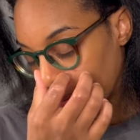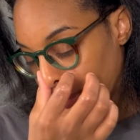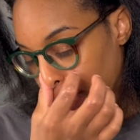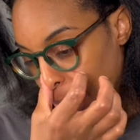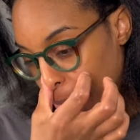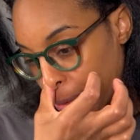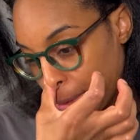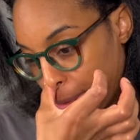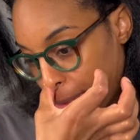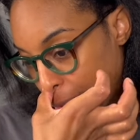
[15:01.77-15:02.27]

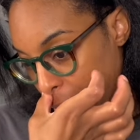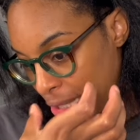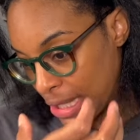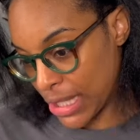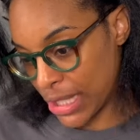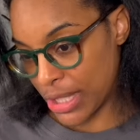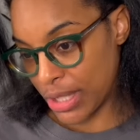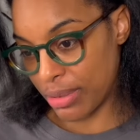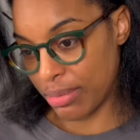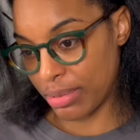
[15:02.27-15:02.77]

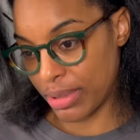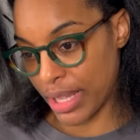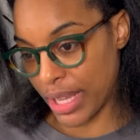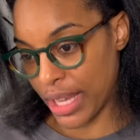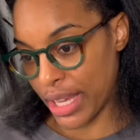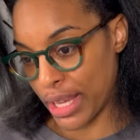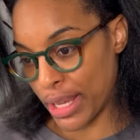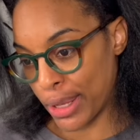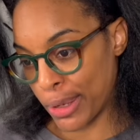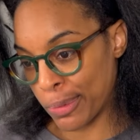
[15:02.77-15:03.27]
relationship
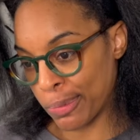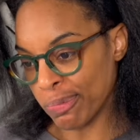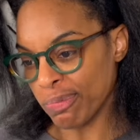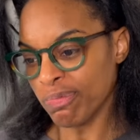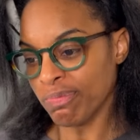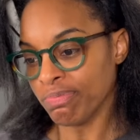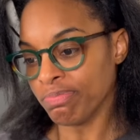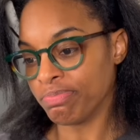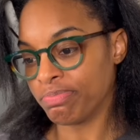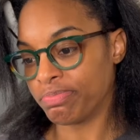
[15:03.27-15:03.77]
thing
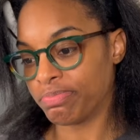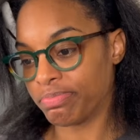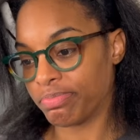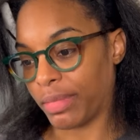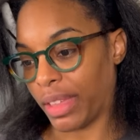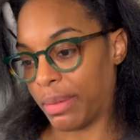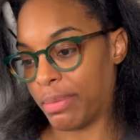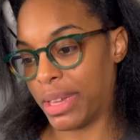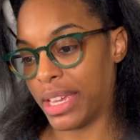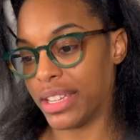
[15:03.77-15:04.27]

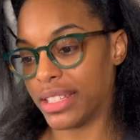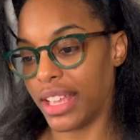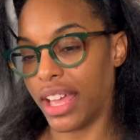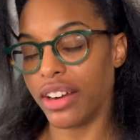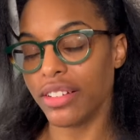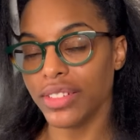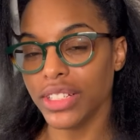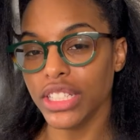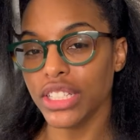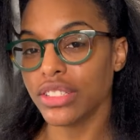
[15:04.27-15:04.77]
because I
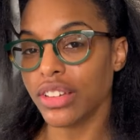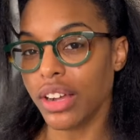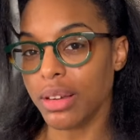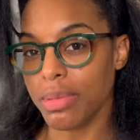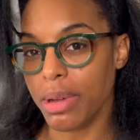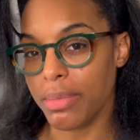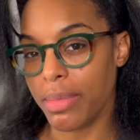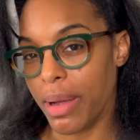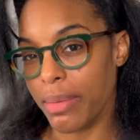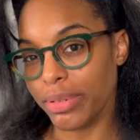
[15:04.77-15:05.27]
don't really talk
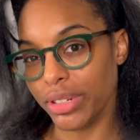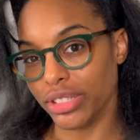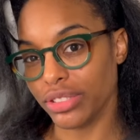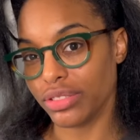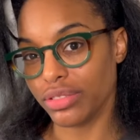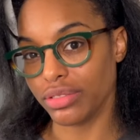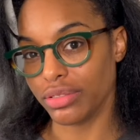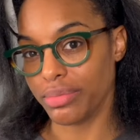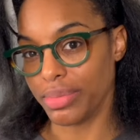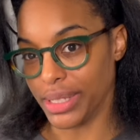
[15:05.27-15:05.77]
about my
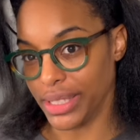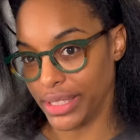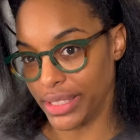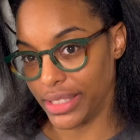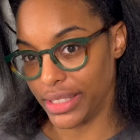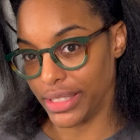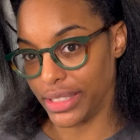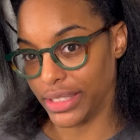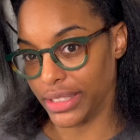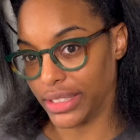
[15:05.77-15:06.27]
personal
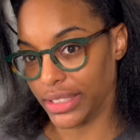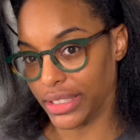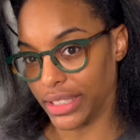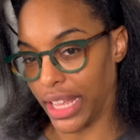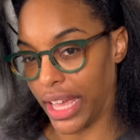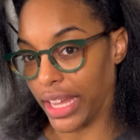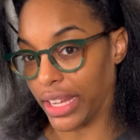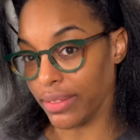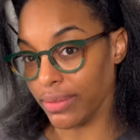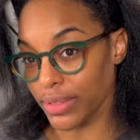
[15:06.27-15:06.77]
business,
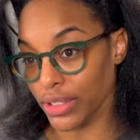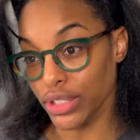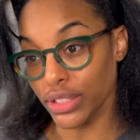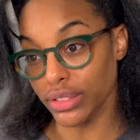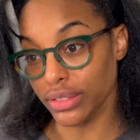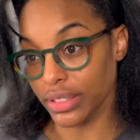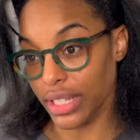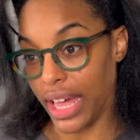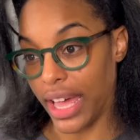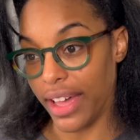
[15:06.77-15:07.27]
like
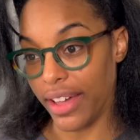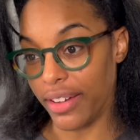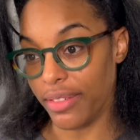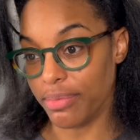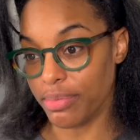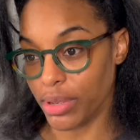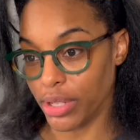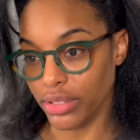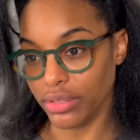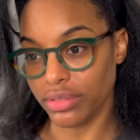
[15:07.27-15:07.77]
real live
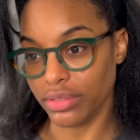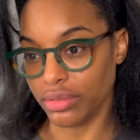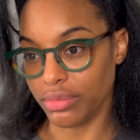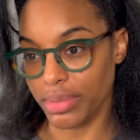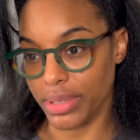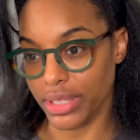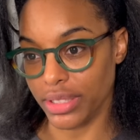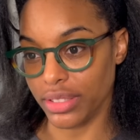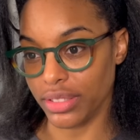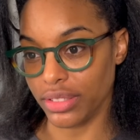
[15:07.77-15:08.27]
personal
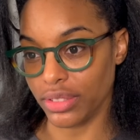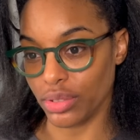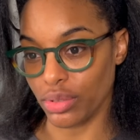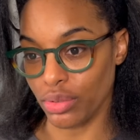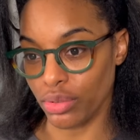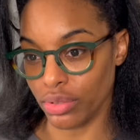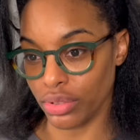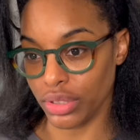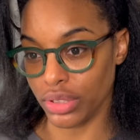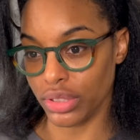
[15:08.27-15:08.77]
business
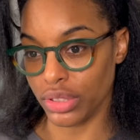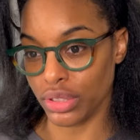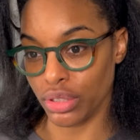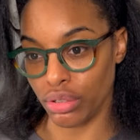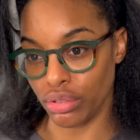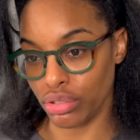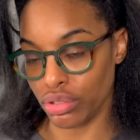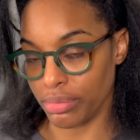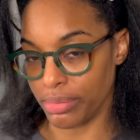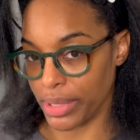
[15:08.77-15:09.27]
on
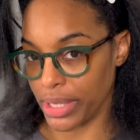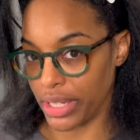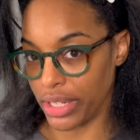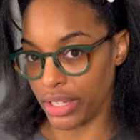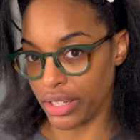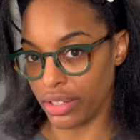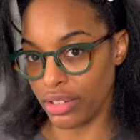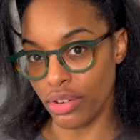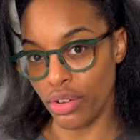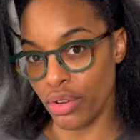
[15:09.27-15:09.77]
social
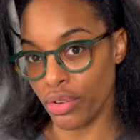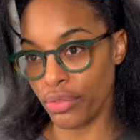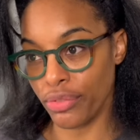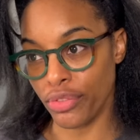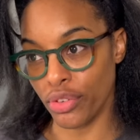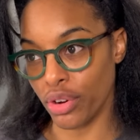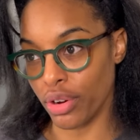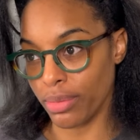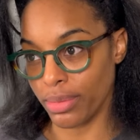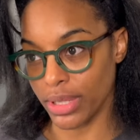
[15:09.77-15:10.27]
media, no
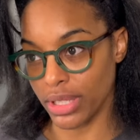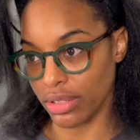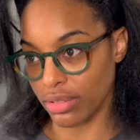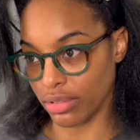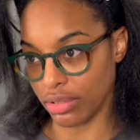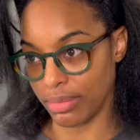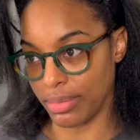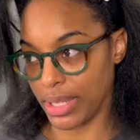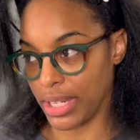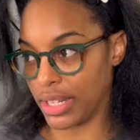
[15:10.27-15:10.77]
form of
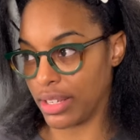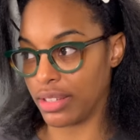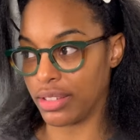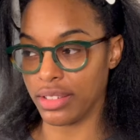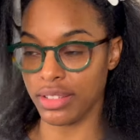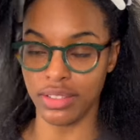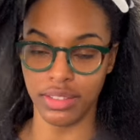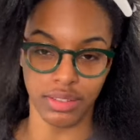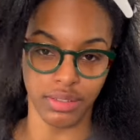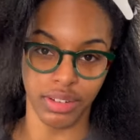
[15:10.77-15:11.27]
social media,
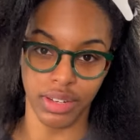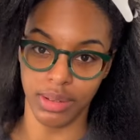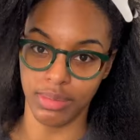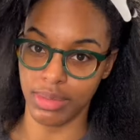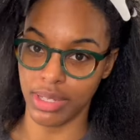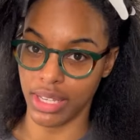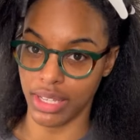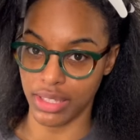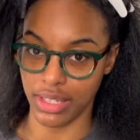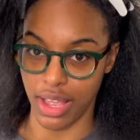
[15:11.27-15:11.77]
Instagram,
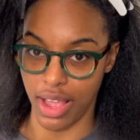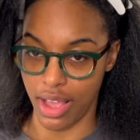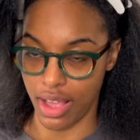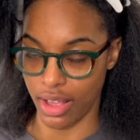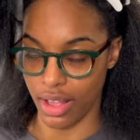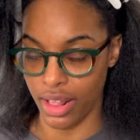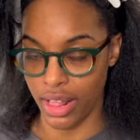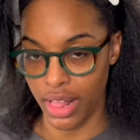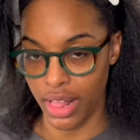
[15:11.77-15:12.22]
TikTok,